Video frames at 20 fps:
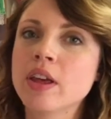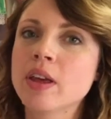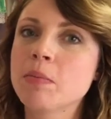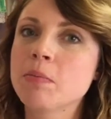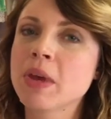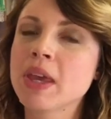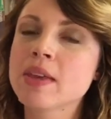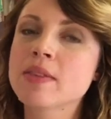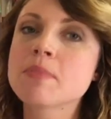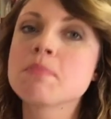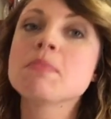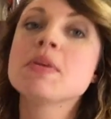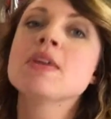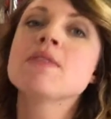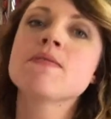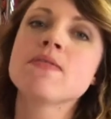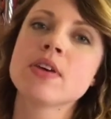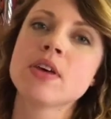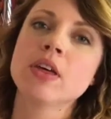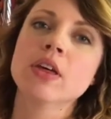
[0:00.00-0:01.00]
it makes me
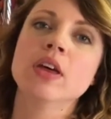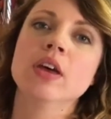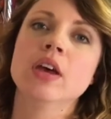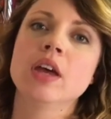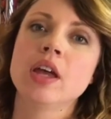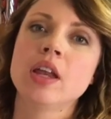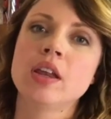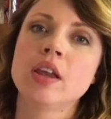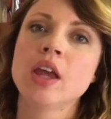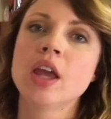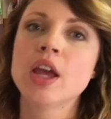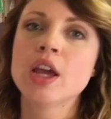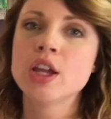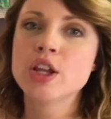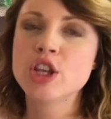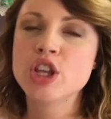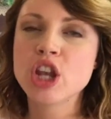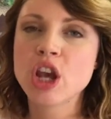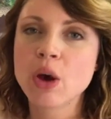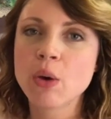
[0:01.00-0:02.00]
feel good
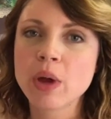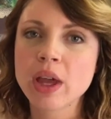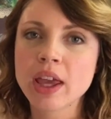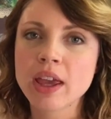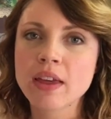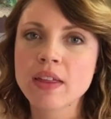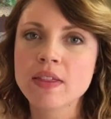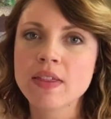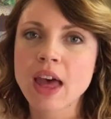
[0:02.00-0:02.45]
knowing